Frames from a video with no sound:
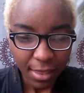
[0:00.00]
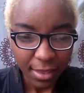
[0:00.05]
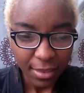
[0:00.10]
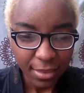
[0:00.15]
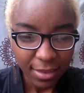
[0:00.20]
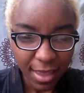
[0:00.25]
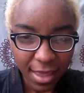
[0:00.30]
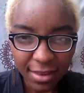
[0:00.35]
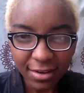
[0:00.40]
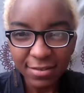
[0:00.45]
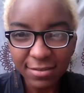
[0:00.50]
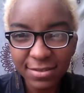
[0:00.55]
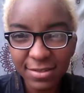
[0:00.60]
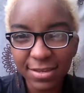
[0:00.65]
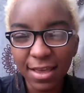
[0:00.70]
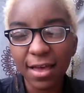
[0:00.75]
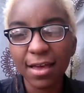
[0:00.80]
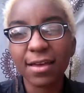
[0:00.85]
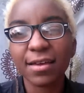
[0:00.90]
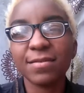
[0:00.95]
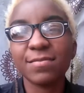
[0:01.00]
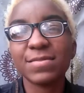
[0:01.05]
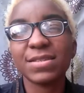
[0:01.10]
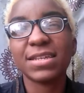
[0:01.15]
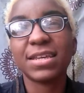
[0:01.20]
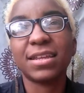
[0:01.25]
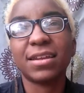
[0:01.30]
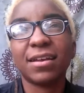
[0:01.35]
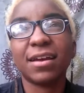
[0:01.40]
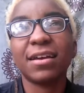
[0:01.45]
A lot of times
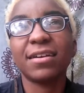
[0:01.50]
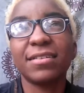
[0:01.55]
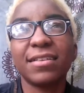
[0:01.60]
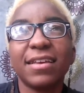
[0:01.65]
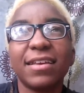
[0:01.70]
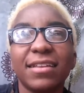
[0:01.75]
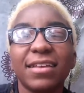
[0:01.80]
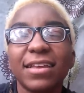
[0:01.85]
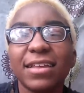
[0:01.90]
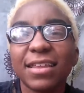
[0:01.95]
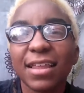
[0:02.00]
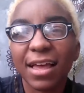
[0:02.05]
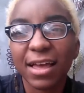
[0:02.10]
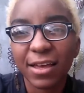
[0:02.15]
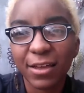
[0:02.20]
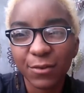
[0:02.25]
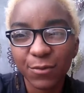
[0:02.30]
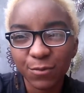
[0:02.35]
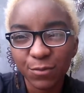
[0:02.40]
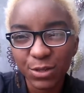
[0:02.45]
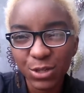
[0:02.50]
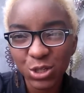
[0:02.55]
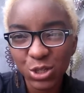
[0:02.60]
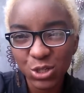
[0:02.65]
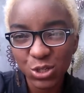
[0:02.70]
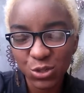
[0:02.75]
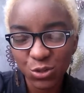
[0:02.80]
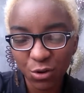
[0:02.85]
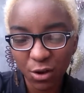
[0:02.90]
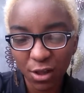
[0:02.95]
in our daily life, we
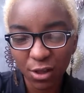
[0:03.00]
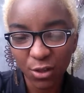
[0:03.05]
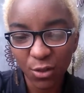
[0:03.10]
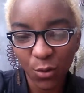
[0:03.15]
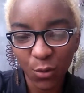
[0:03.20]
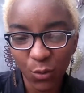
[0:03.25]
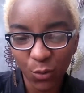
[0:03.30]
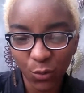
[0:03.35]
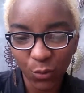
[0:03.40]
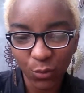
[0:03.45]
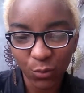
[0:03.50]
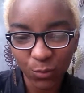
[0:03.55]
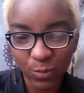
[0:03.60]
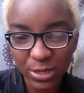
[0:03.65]
struggle.